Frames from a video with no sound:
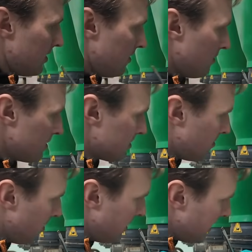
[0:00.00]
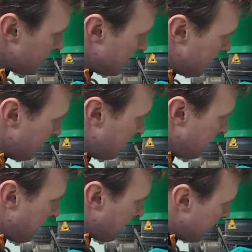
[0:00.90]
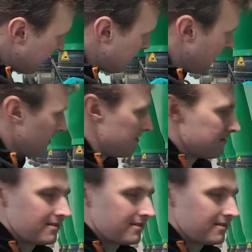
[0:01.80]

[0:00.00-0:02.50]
You want to pull that down. Oh.